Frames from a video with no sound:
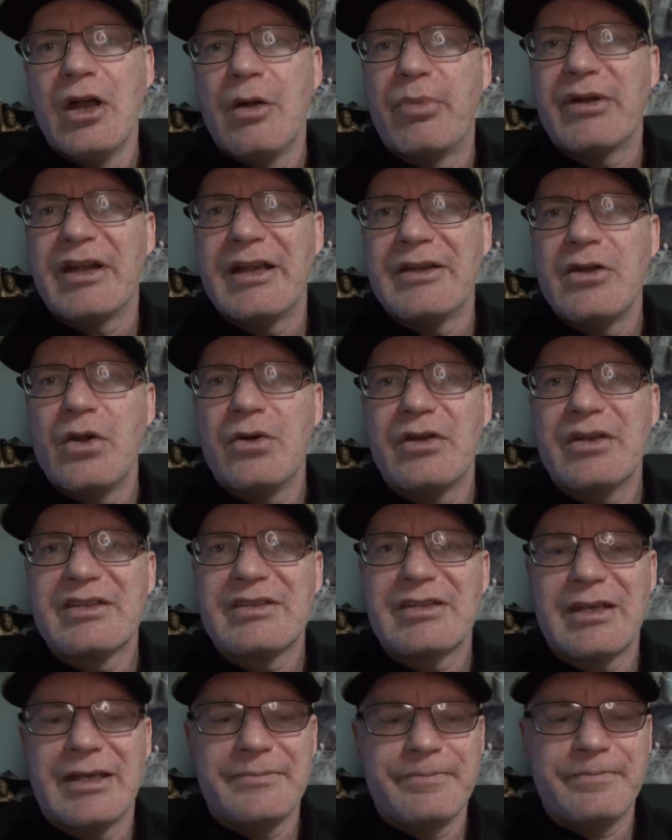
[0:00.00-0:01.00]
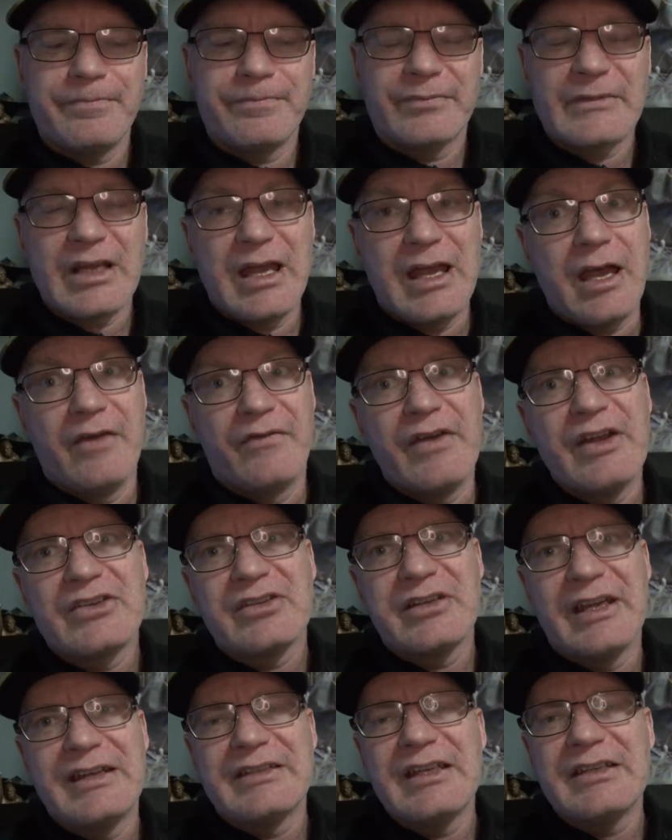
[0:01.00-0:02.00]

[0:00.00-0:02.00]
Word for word: but I noticed that eventually I